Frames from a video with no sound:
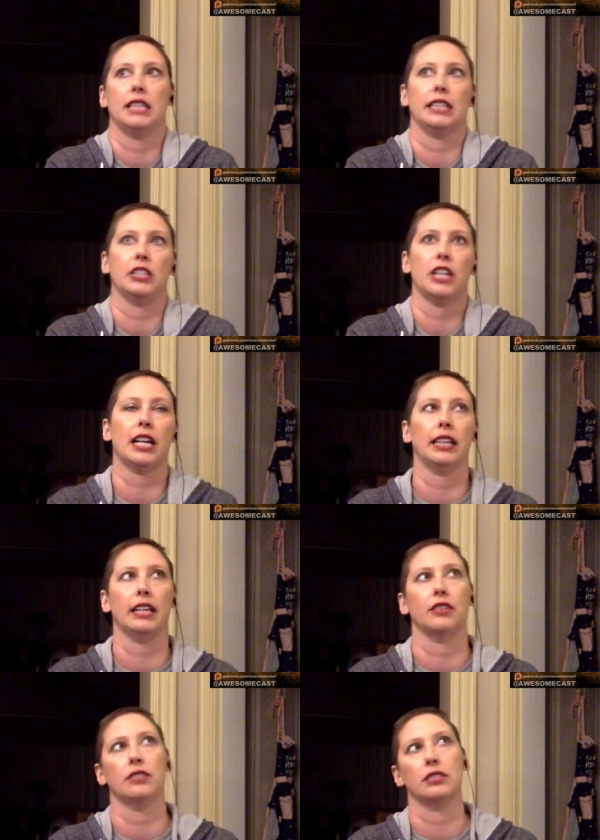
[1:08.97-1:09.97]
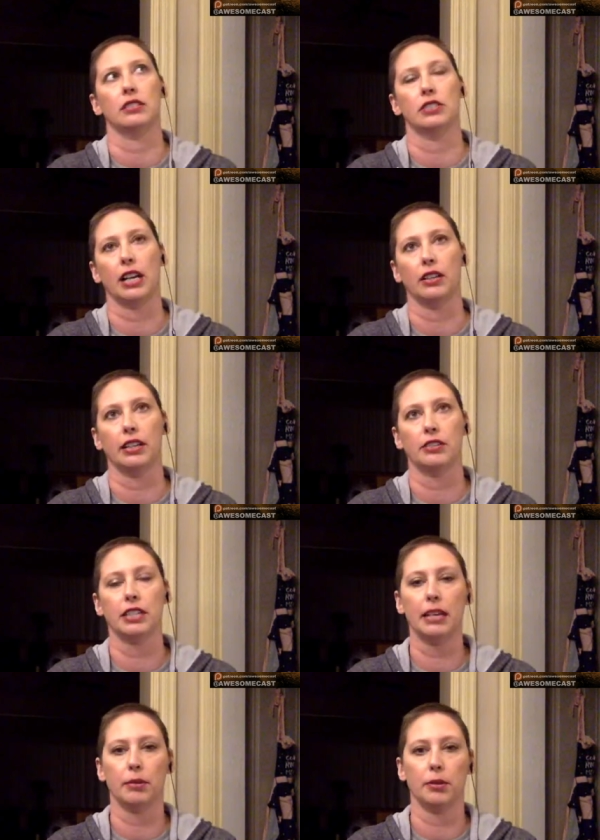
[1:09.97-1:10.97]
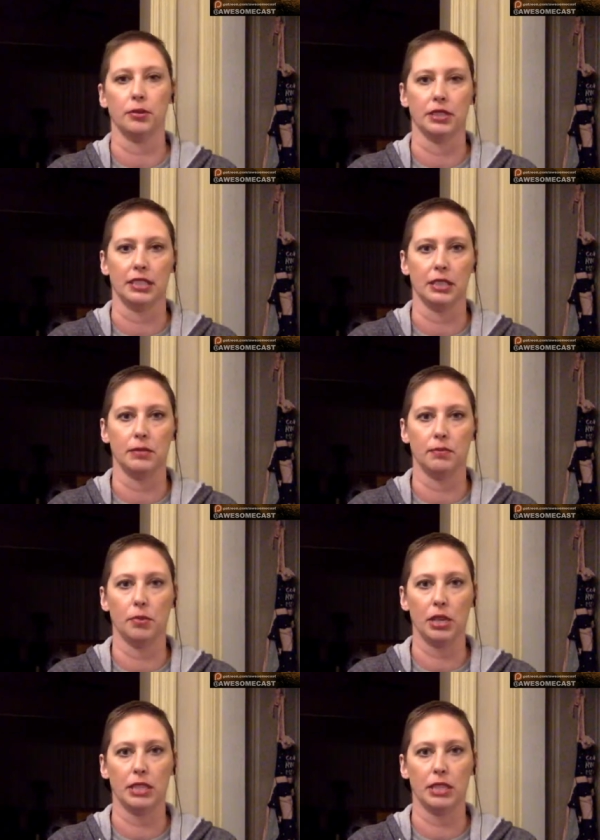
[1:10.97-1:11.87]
like jack o' lanterns and jack o' lantern tables and spooky,